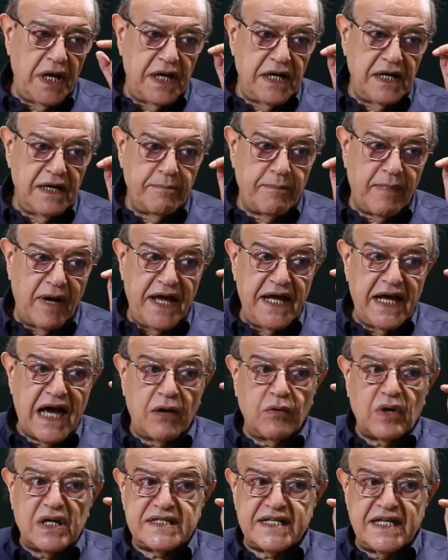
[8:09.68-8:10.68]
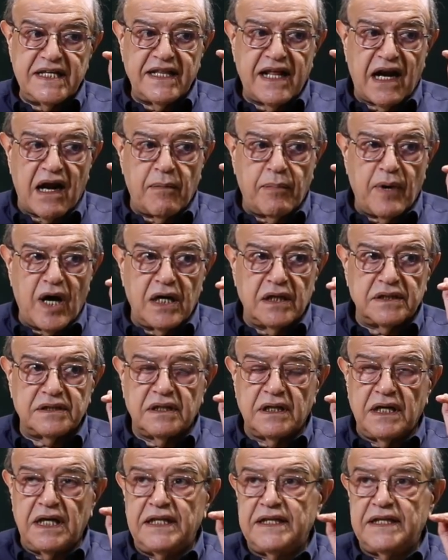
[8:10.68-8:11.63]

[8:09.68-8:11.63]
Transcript: I was in Rabat.